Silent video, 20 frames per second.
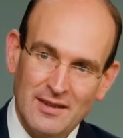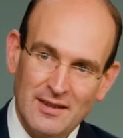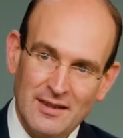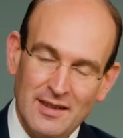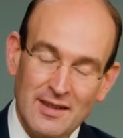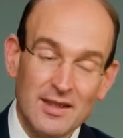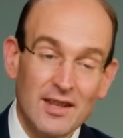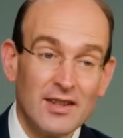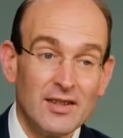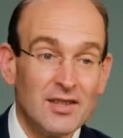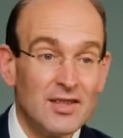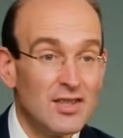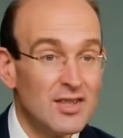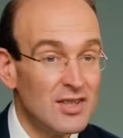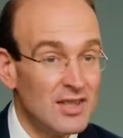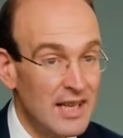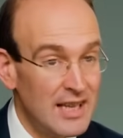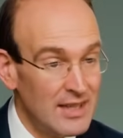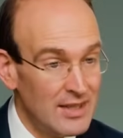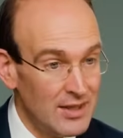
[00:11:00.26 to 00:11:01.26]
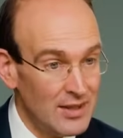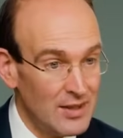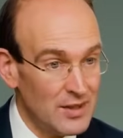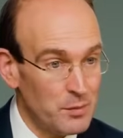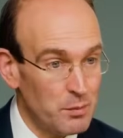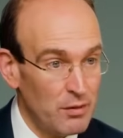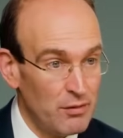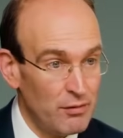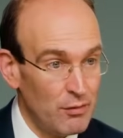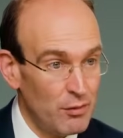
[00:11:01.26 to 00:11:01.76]
the Son's status
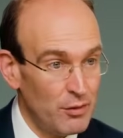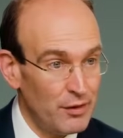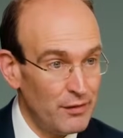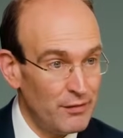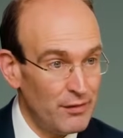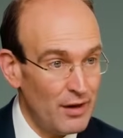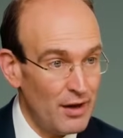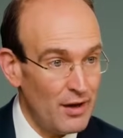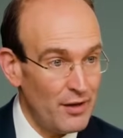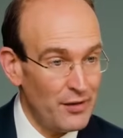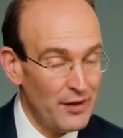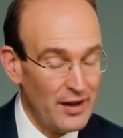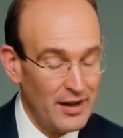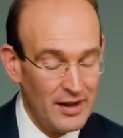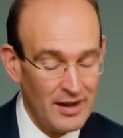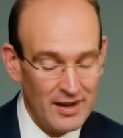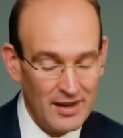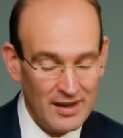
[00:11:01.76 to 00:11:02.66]
before the Father